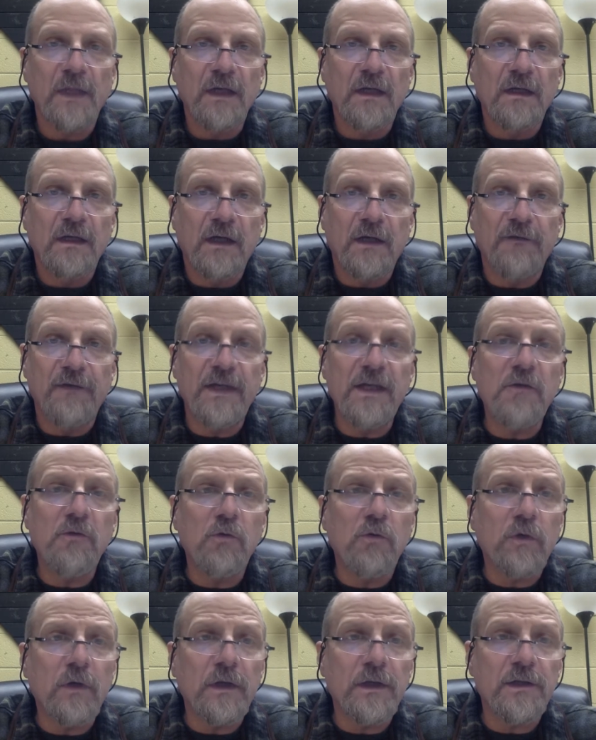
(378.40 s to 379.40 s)
Of
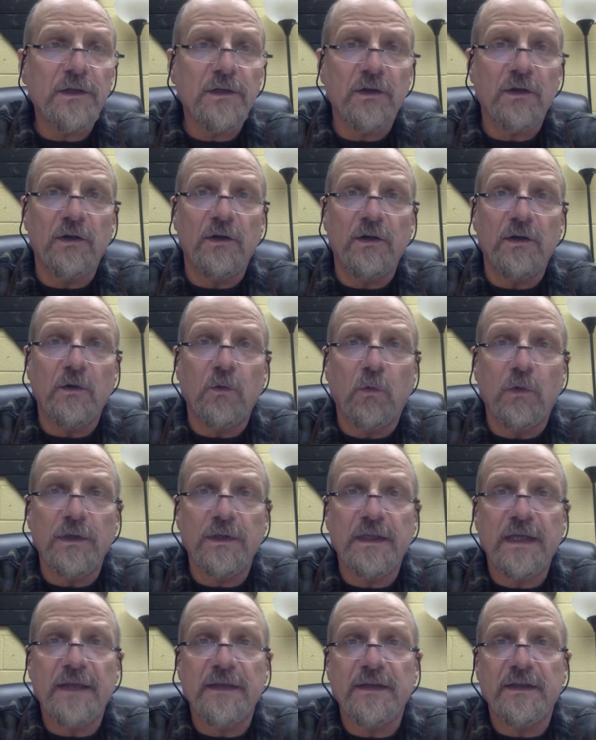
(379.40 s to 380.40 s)
equal concern
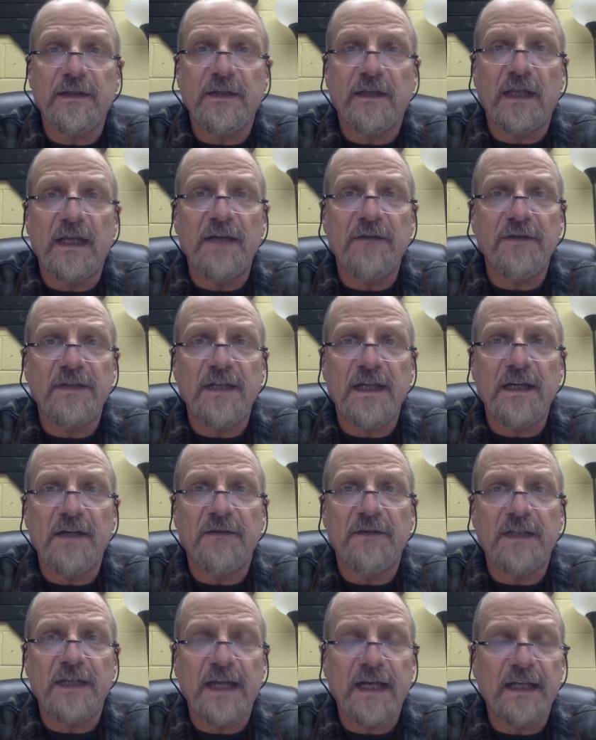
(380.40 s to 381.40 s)
was that the slave state
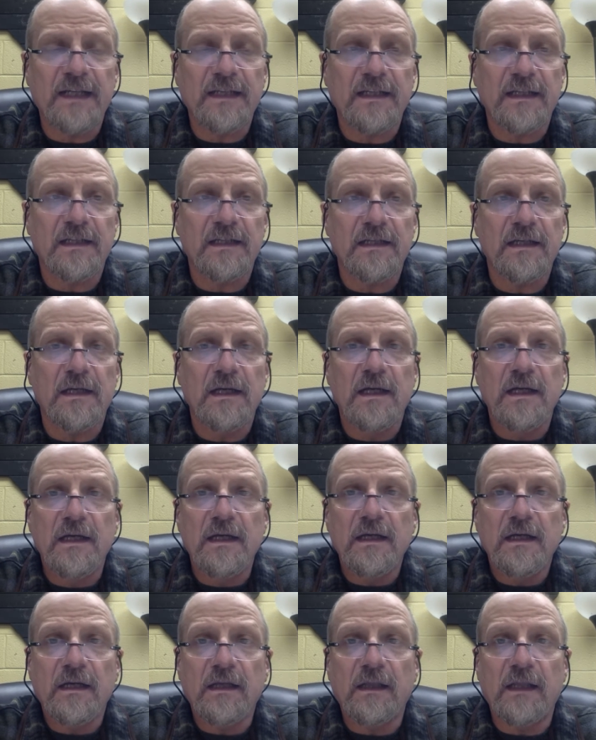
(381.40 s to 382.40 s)
of Texas
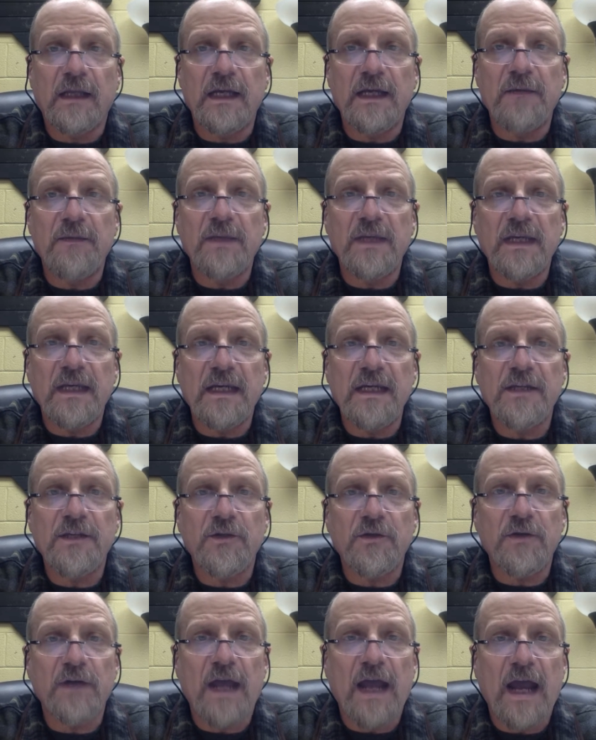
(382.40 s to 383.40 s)
claimed the
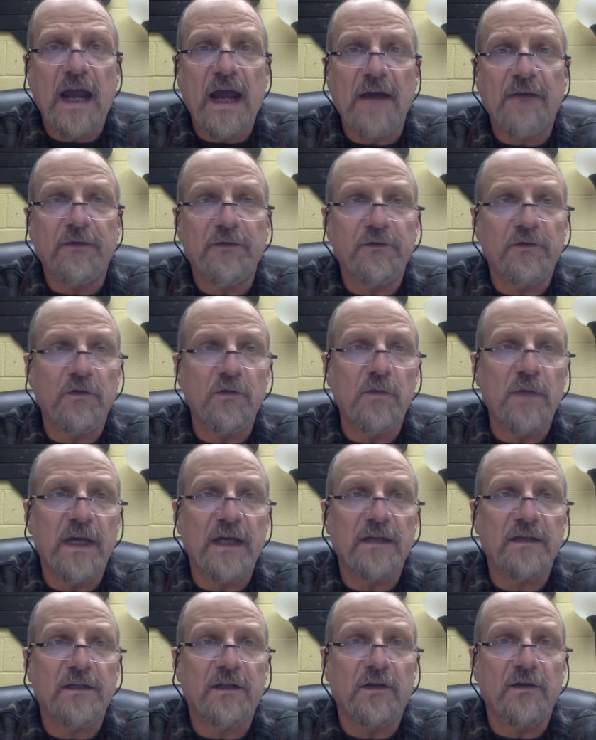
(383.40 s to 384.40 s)
eastern half of New
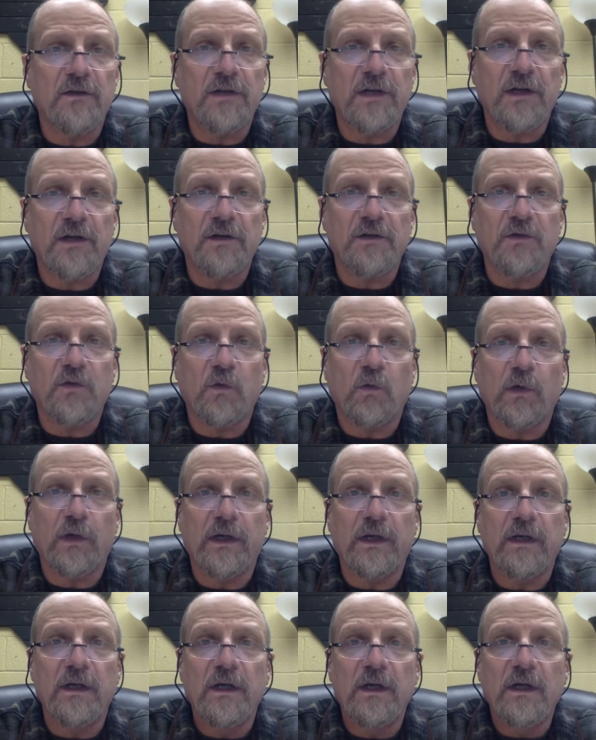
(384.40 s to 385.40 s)
Mexico
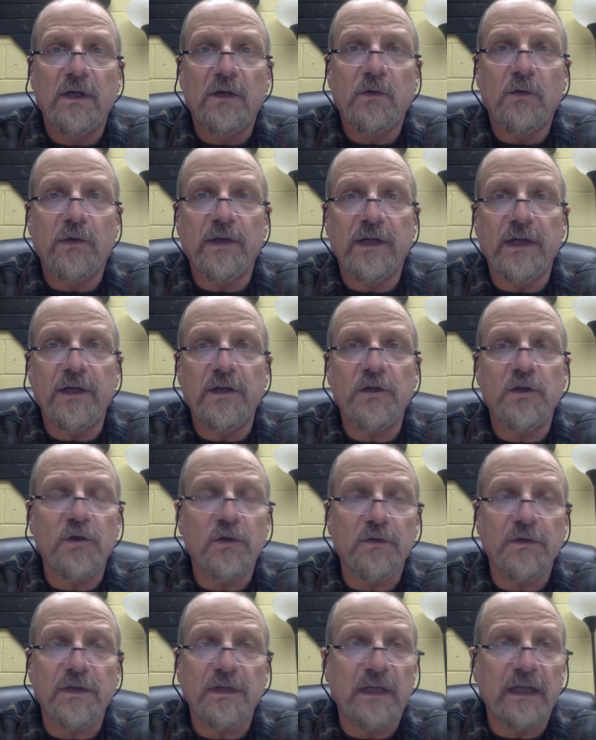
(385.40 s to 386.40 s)
territory, where the
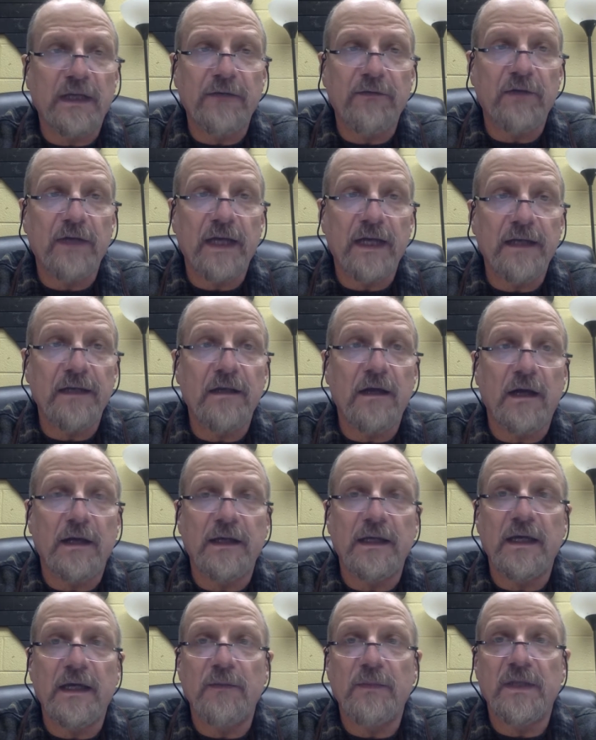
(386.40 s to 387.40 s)
issue of slavery had
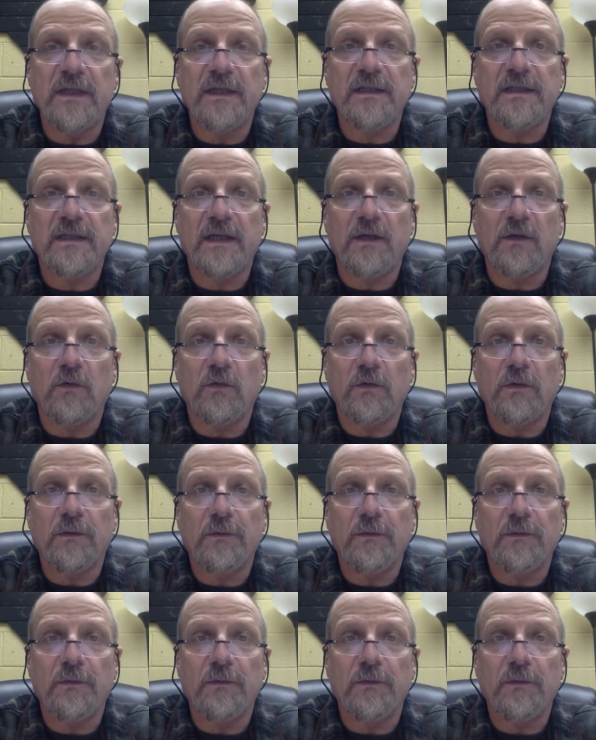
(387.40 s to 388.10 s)
not yet been settled.